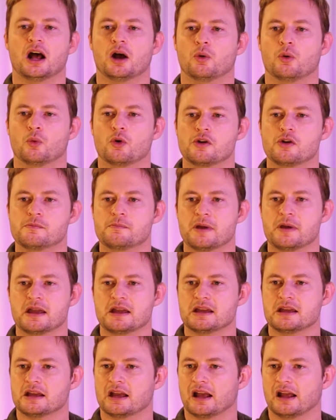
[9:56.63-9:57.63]
would
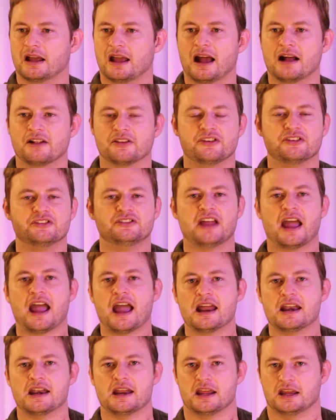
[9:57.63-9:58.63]
be
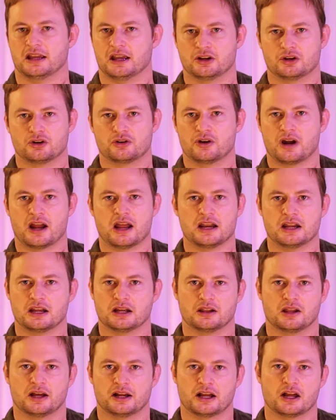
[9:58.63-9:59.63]
outstanding at creating
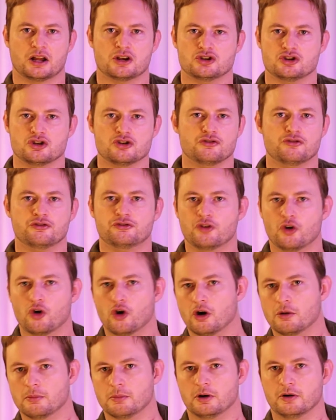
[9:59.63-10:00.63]
like a new
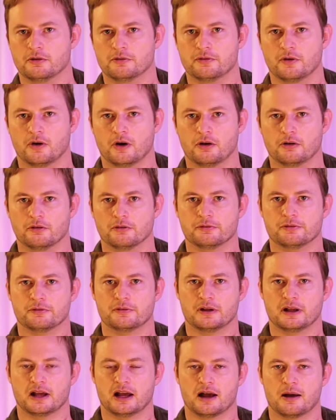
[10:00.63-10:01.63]
form of
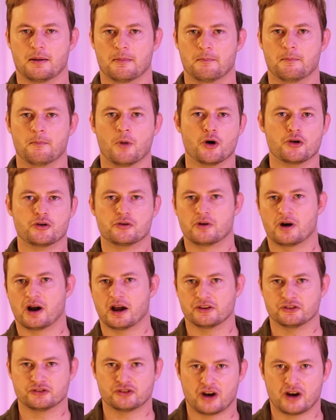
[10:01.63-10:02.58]
motorized